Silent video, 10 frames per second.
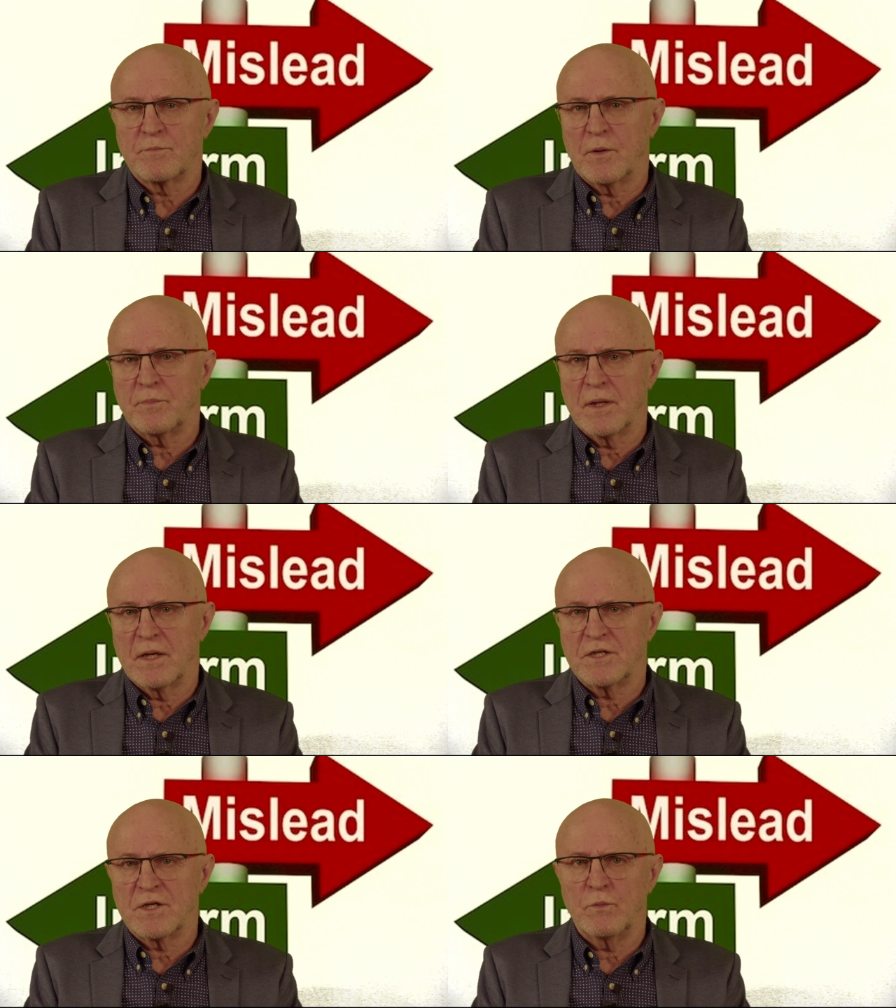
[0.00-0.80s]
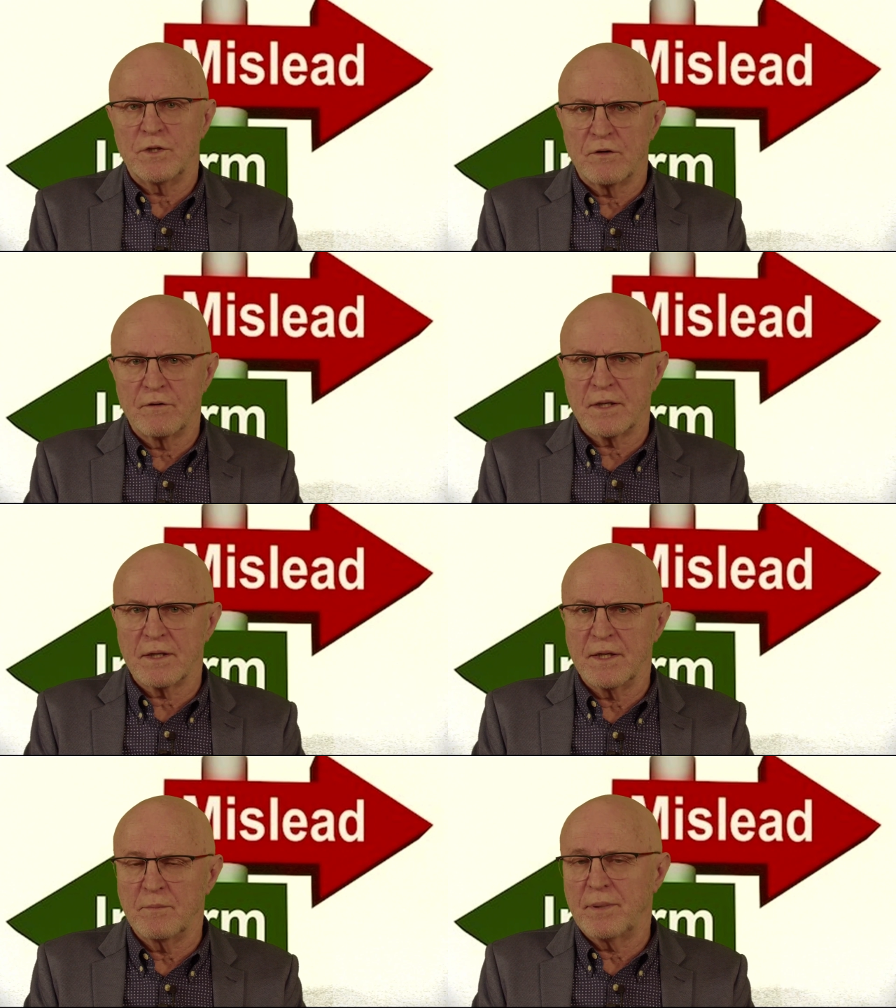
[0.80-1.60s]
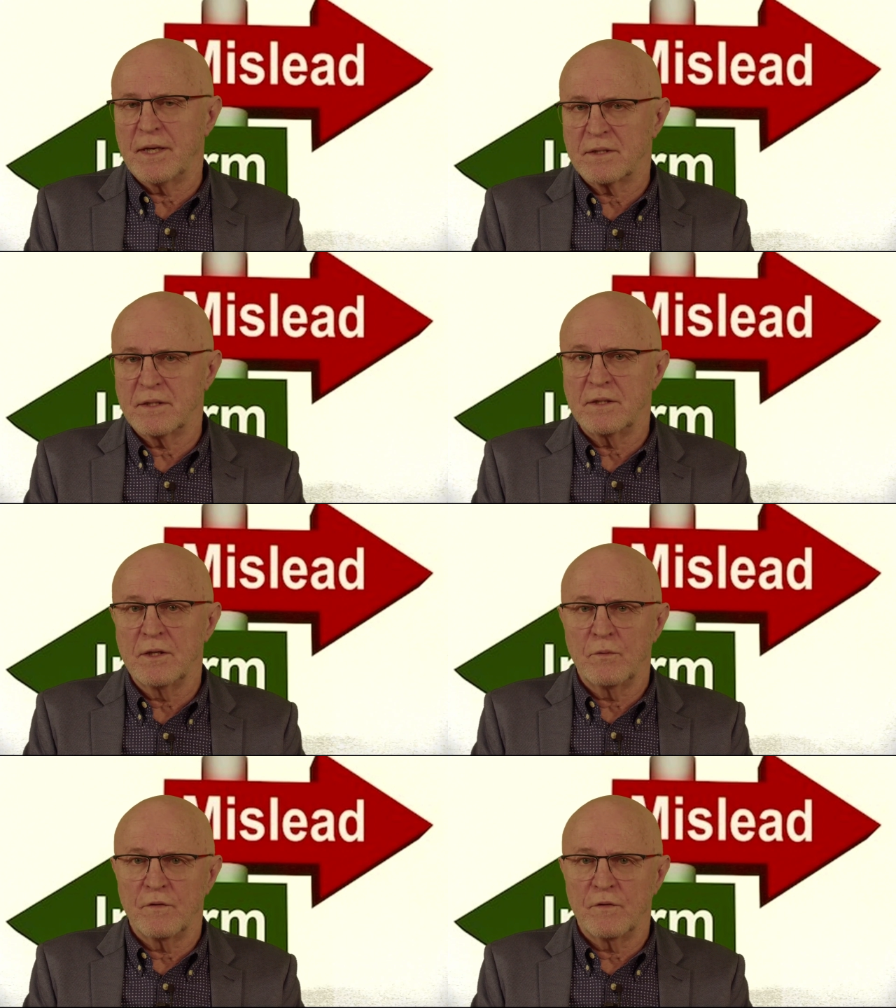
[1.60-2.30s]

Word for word: population were directly impacted